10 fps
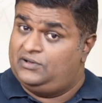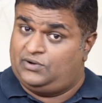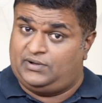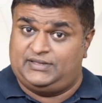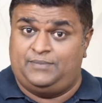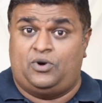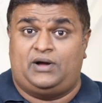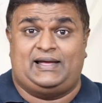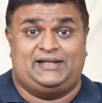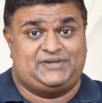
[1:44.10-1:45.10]
on the
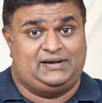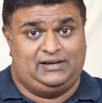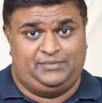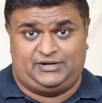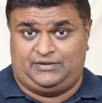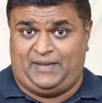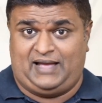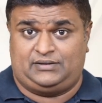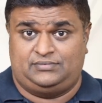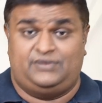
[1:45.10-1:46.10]
MoCKaT's Unlimited
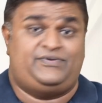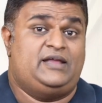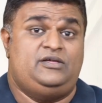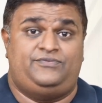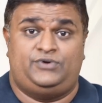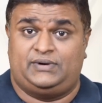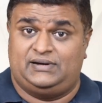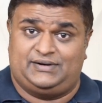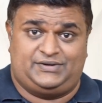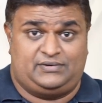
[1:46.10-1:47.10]
Pack. If any of you are
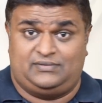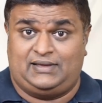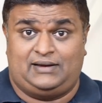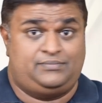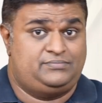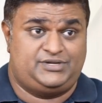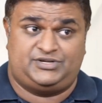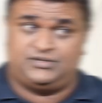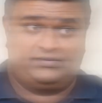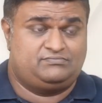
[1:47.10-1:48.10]
interested in that,
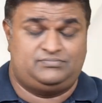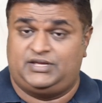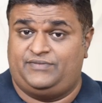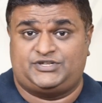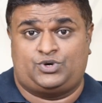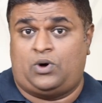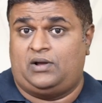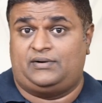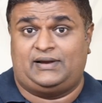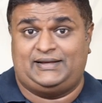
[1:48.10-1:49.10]
just give us a call
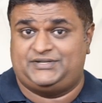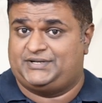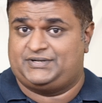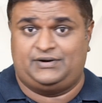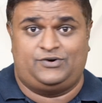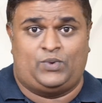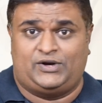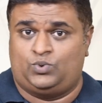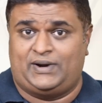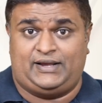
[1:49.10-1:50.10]
on
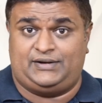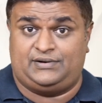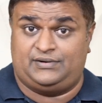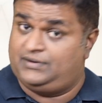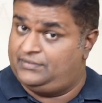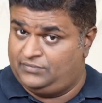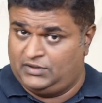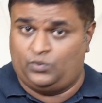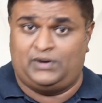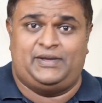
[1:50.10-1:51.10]
9600-121-800.
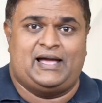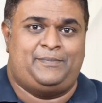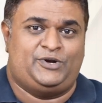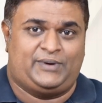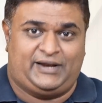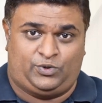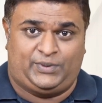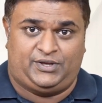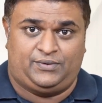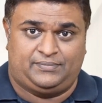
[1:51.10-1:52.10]
We'll be happy to connect
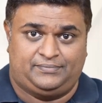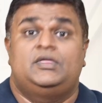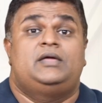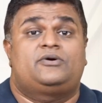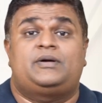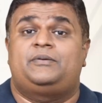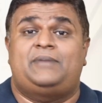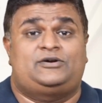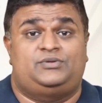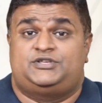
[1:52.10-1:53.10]
with you. Now, coming
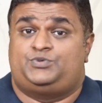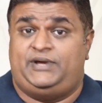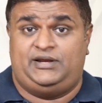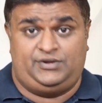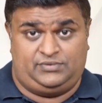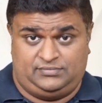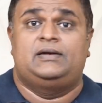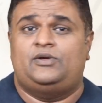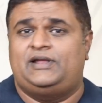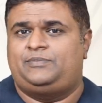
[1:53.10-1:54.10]
back to this video,
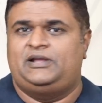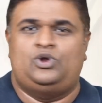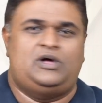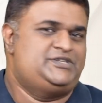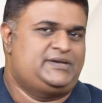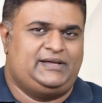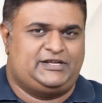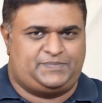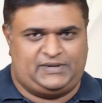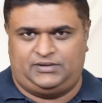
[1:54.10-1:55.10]
now let me logically
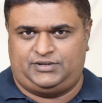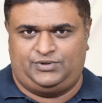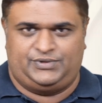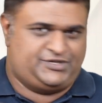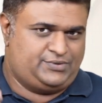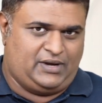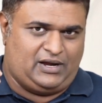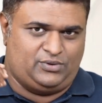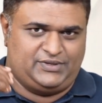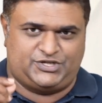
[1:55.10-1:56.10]
explain to you as to
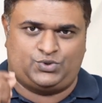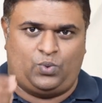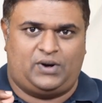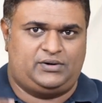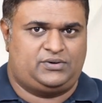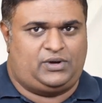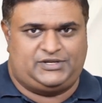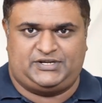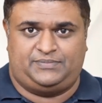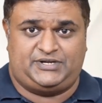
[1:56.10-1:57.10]
how this Quant
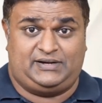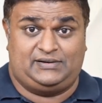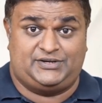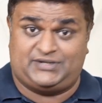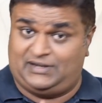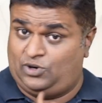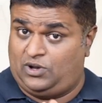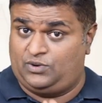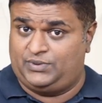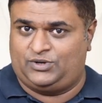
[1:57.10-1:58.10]
Concept Checklist,
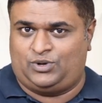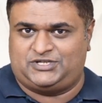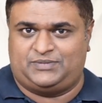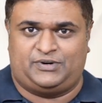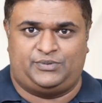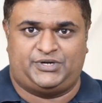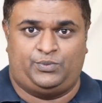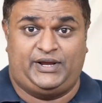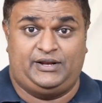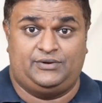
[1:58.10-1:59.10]
along with the Concept Revision
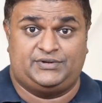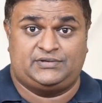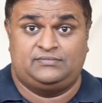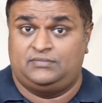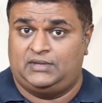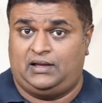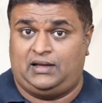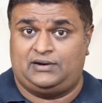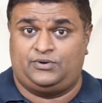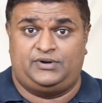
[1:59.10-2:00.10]
videos,
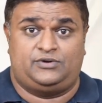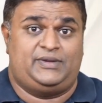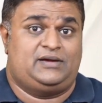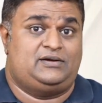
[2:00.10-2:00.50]
are going to make a